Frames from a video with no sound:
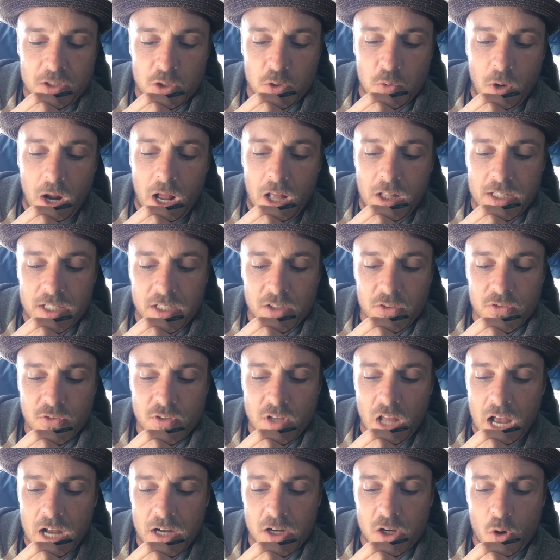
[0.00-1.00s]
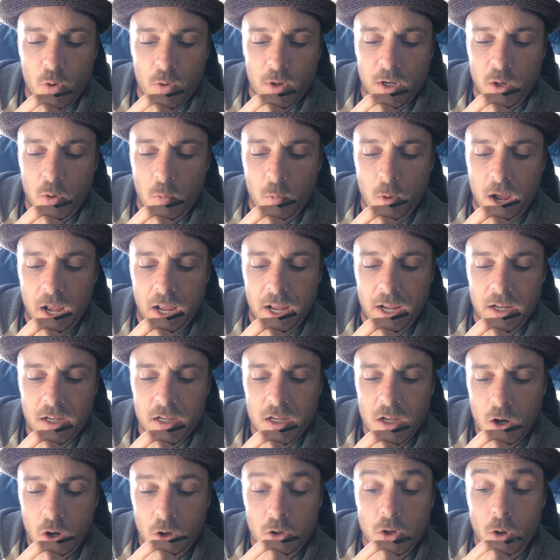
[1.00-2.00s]
The growling is not going away.
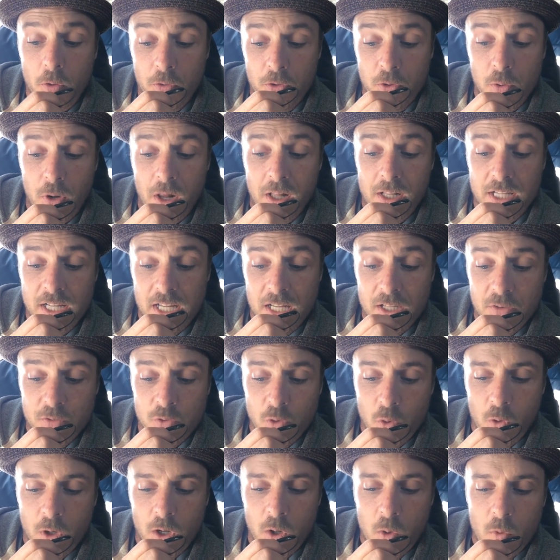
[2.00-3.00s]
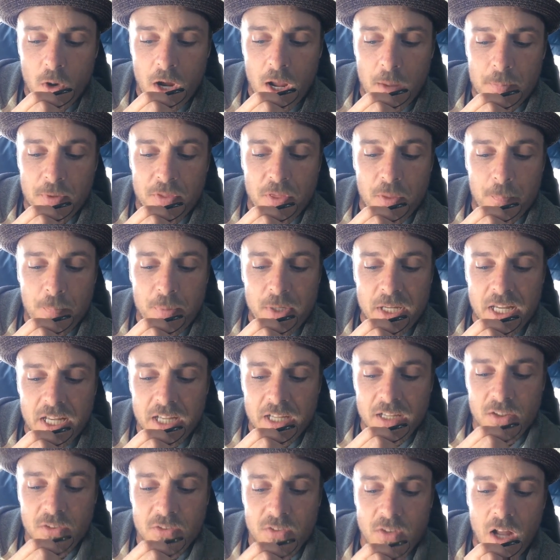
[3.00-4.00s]
No, the growling is going away, but the
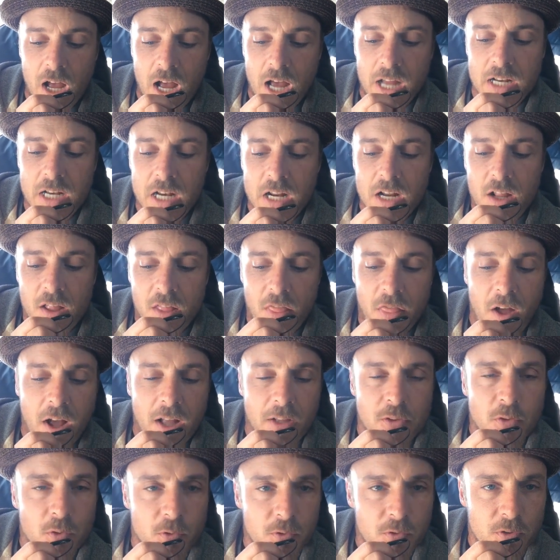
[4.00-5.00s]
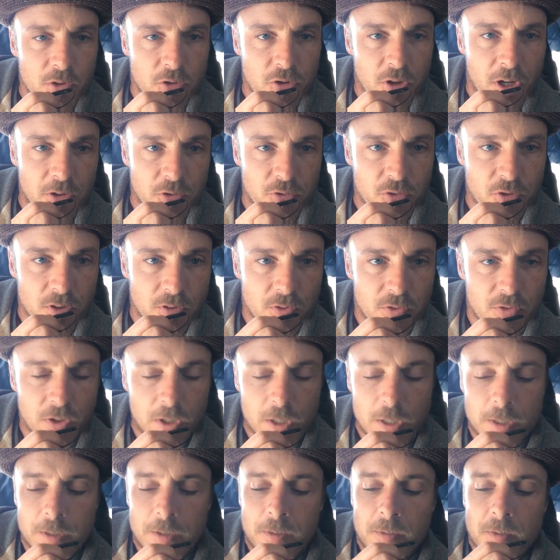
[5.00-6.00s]
peeing is not. Thoughts or suggestions?
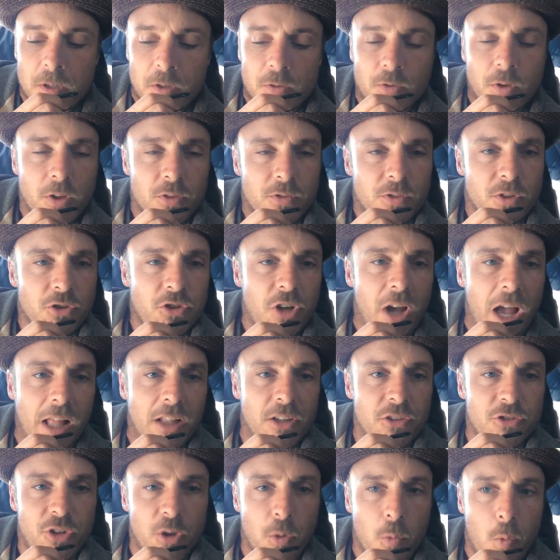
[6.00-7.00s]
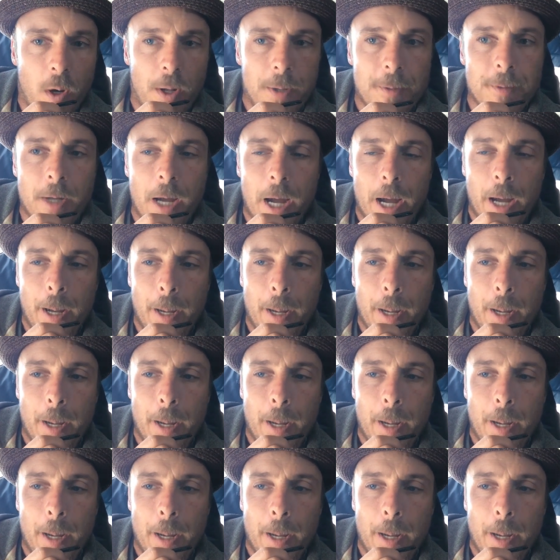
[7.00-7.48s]
So it's a challenging one.